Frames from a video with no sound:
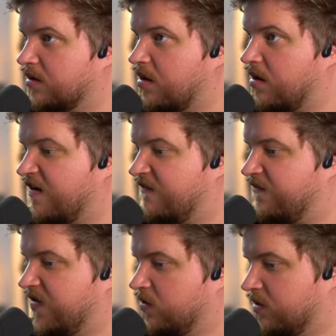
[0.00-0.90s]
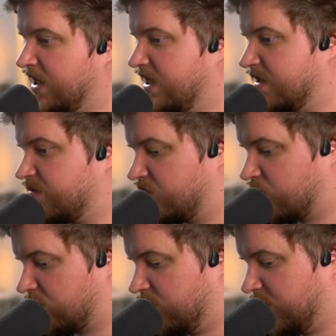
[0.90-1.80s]
I feel like it's
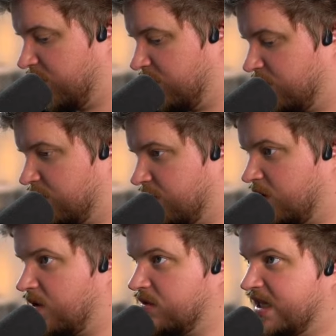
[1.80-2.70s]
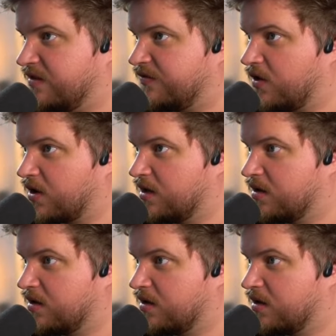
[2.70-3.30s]
probably, you know what? We'll add the frog in.